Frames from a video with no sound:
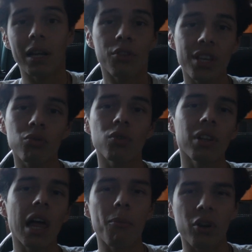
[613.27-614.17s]
Now this was
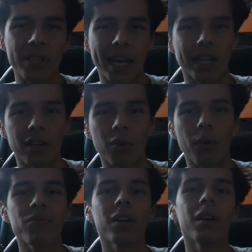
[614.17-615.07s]
a lot more
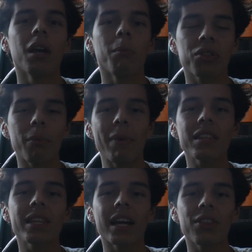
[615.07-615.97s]
technical, but the
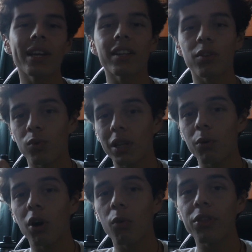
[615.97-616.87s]
main thing I think I did really
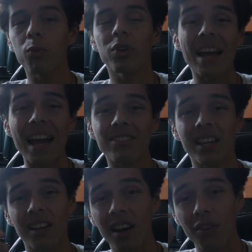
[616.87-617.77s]
well with was
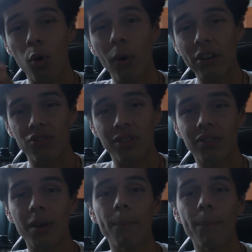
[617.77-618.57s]
asking a lot of questions.